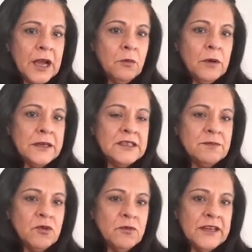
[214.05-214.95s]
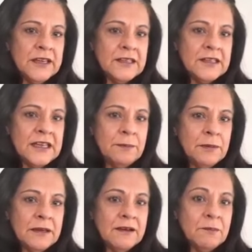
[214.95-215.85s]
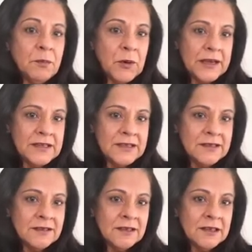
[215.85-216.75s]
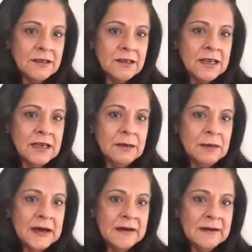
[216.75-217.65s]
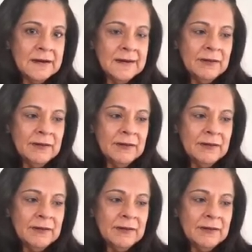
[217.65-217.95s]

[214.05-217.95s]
how one is moving and keeping abreast, keeping